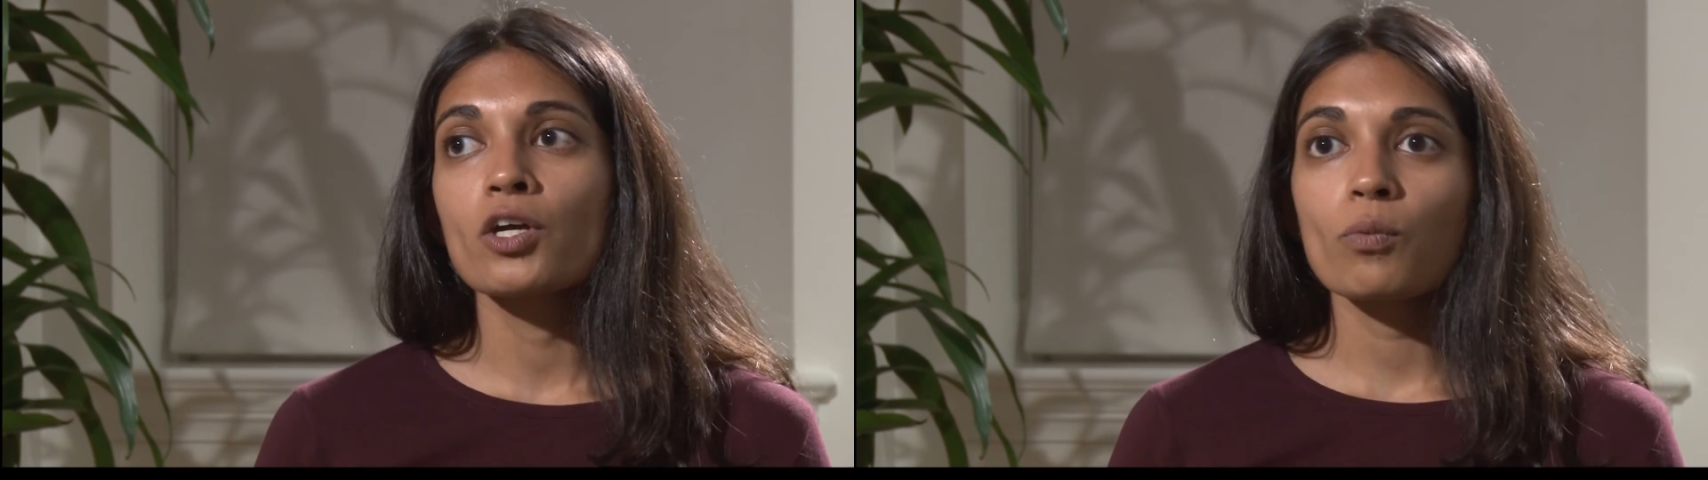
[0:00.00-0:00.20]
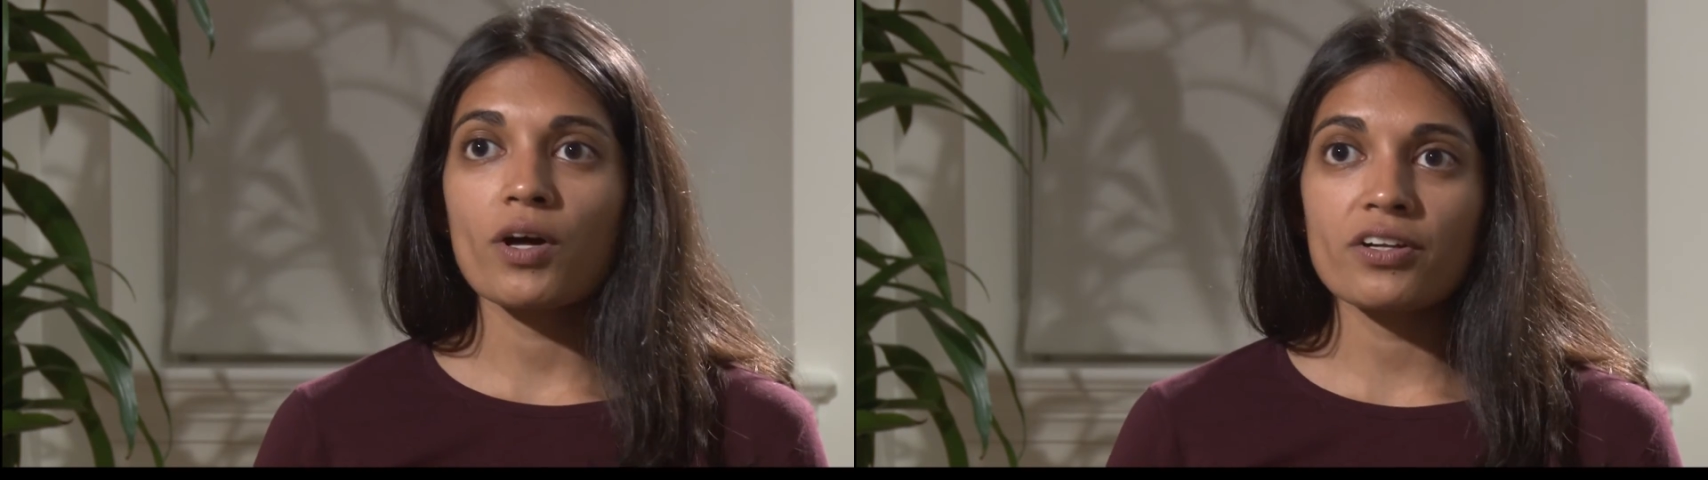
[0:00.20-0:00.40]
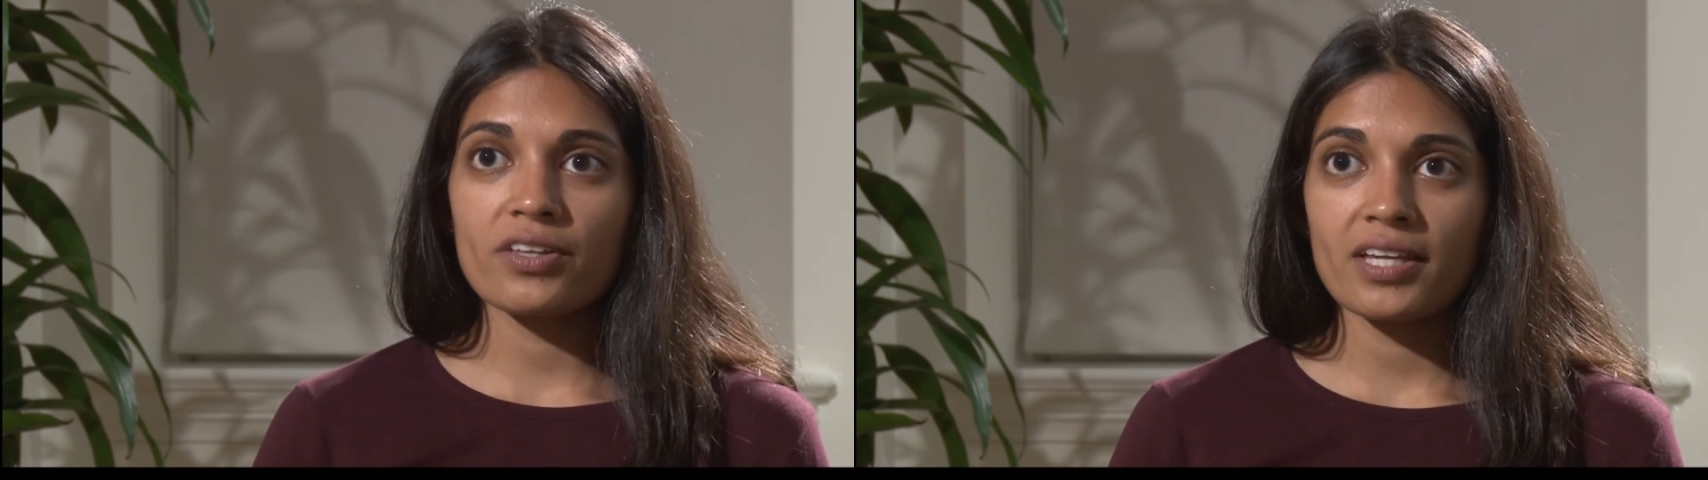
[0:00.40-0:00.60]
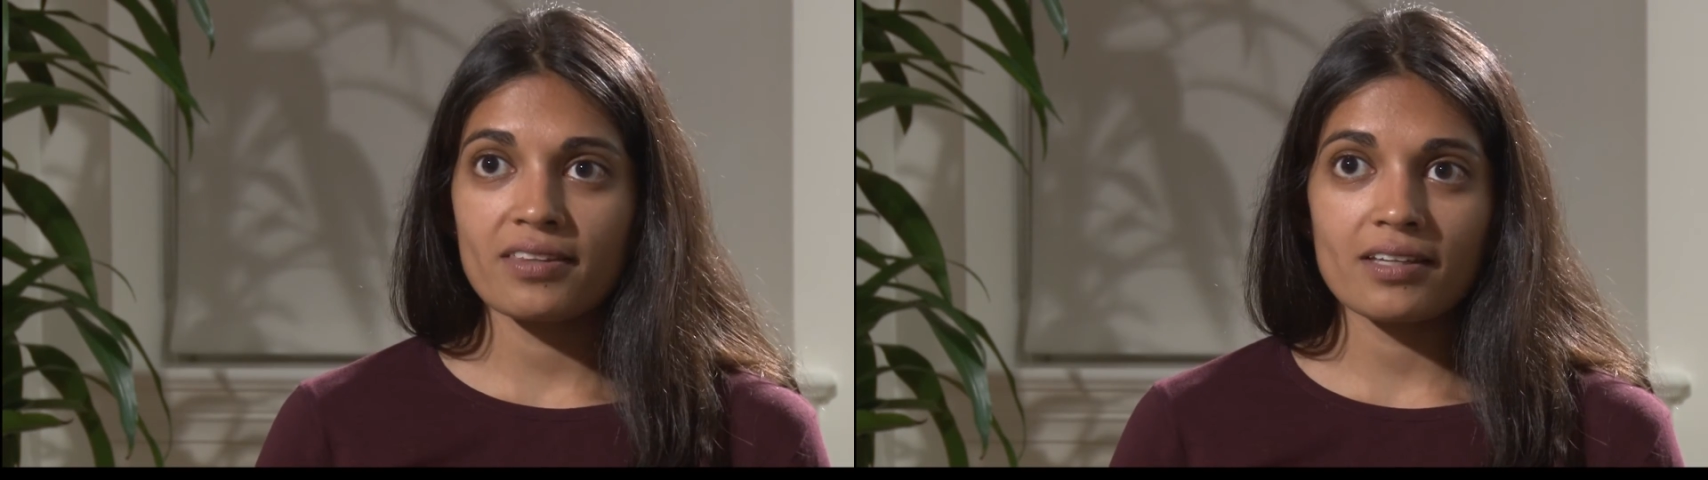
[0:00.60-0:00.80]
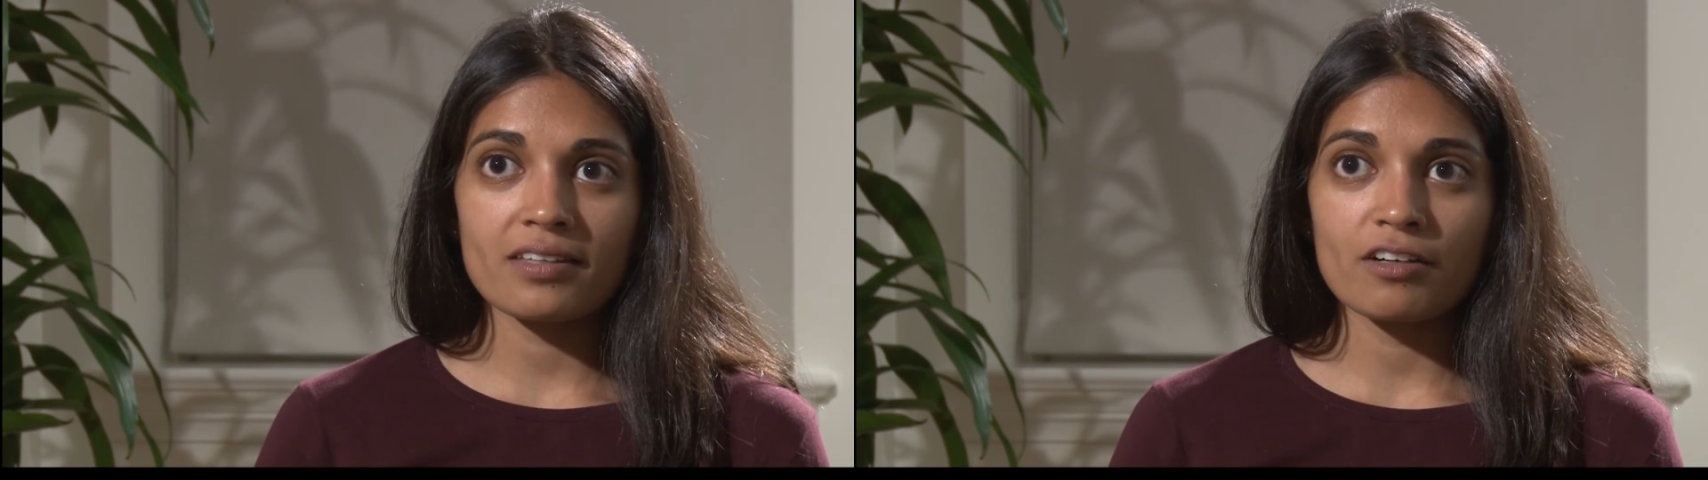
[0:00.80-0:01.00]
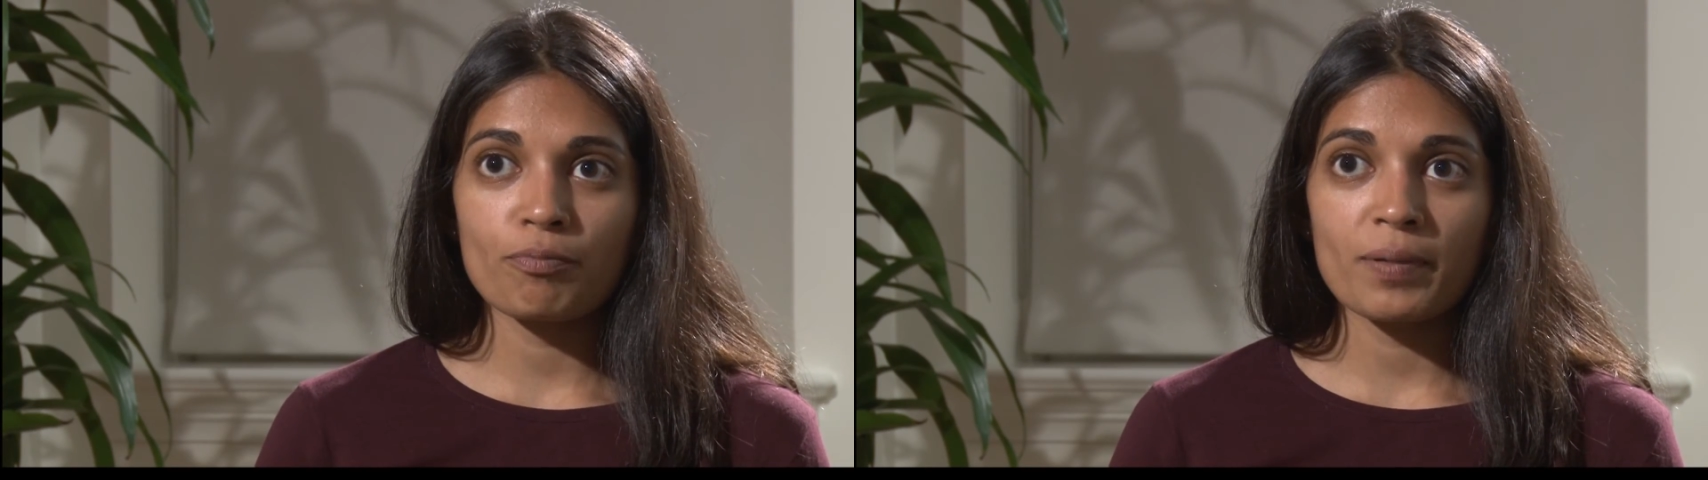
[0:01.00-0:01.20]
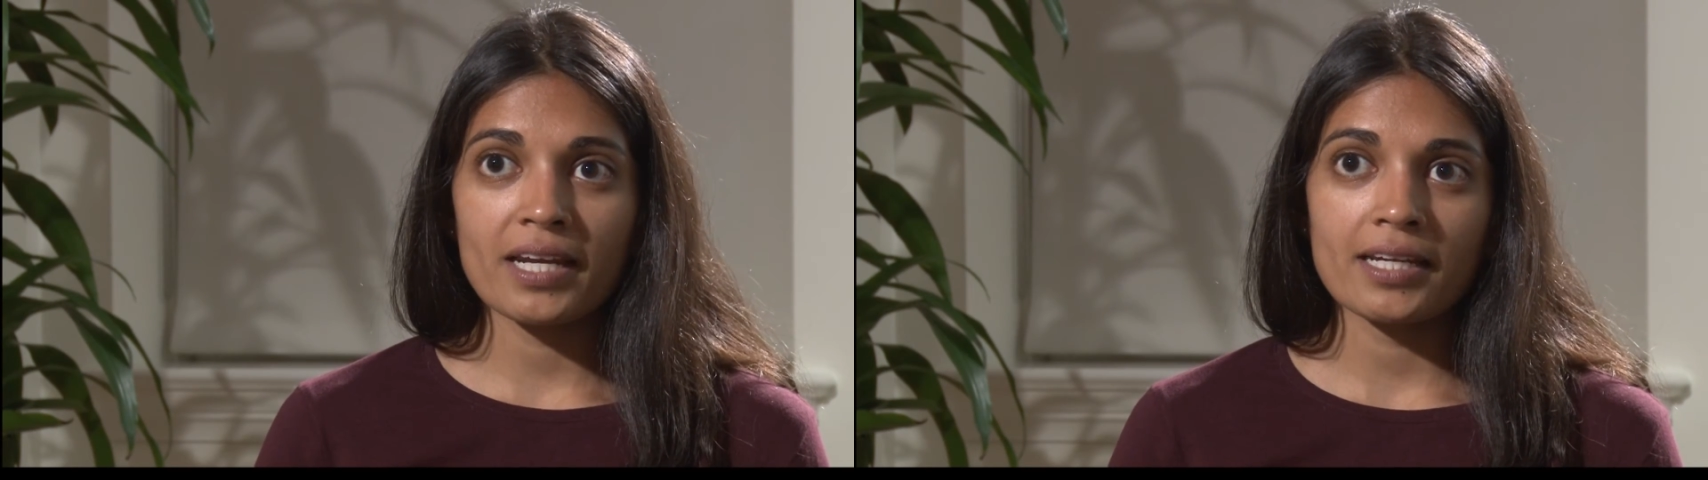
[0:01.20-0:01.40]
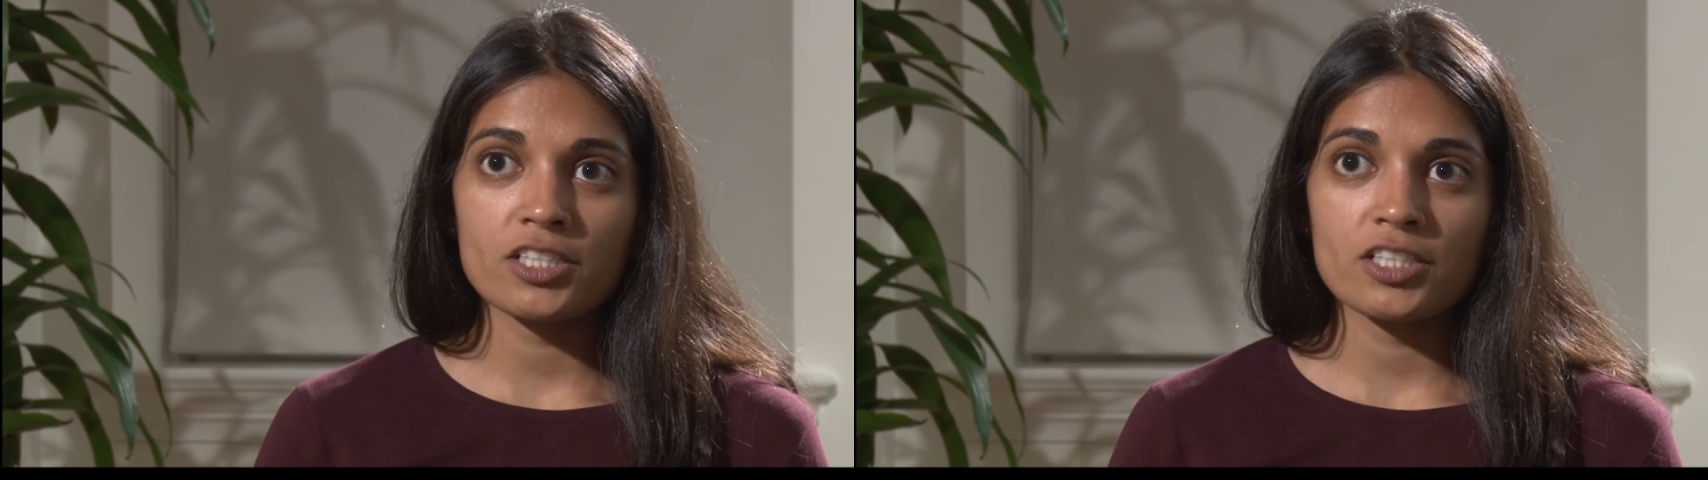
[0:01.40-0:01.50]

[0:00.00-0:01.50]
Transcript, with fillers: whether they think there have been any